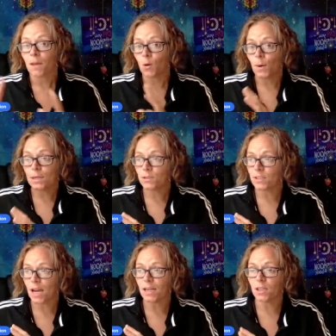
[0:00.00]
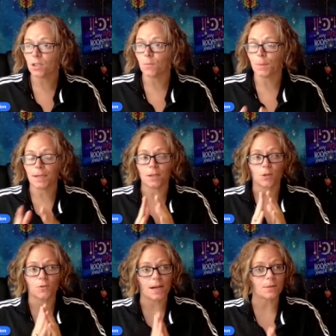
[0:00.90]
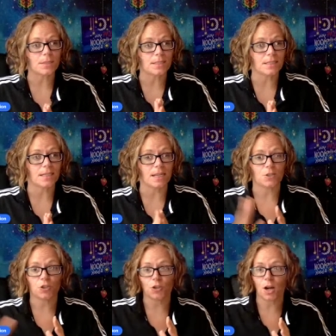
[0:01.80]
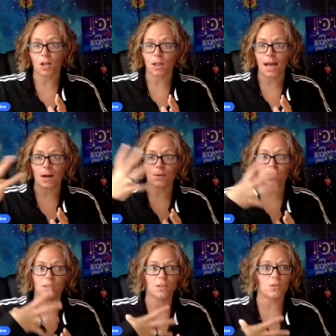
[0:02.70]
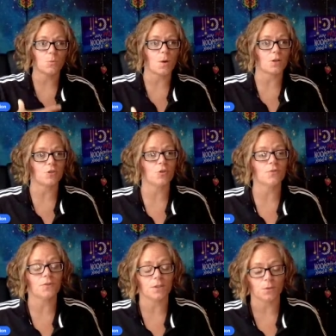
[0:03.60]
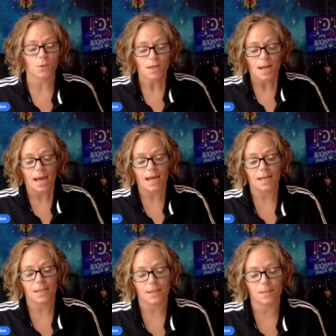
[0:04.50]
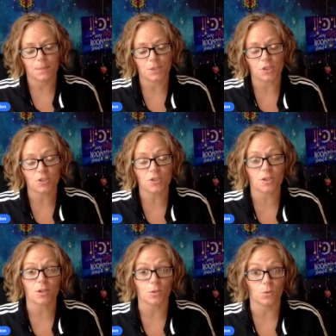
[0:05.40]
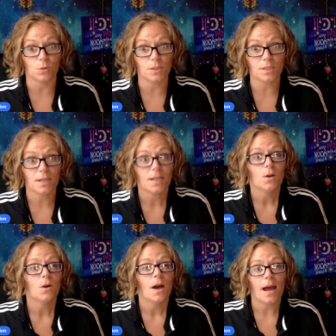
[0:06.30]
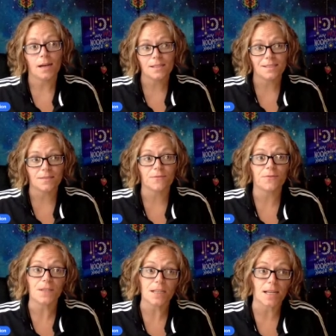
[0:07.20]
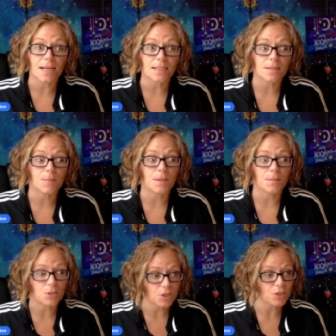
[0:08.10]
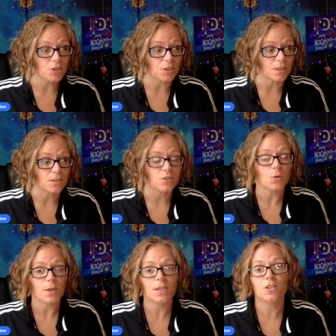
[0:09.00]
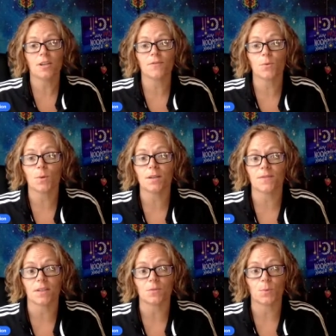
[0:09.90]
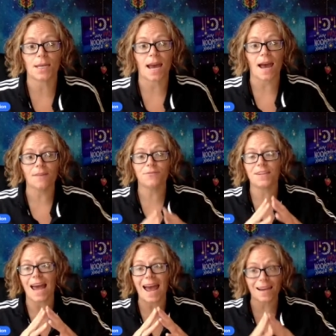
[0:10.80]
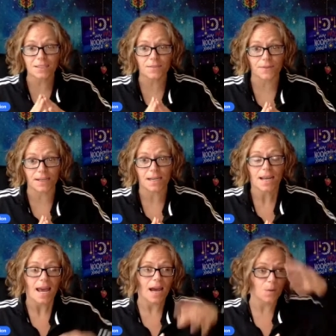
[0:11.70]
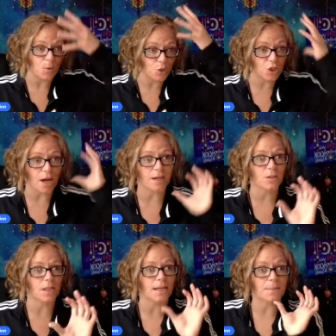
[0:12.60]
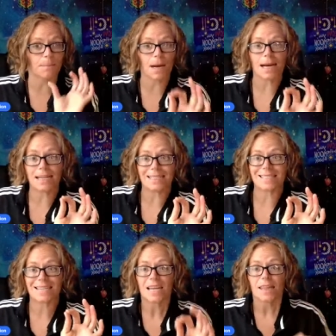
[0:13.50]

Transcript: go outside a little bit, ground into nature, allow the sun to wash over you. And the magician codes, how does it feel like to be a magician? So each and every one of us, we have to activate our childlike minds.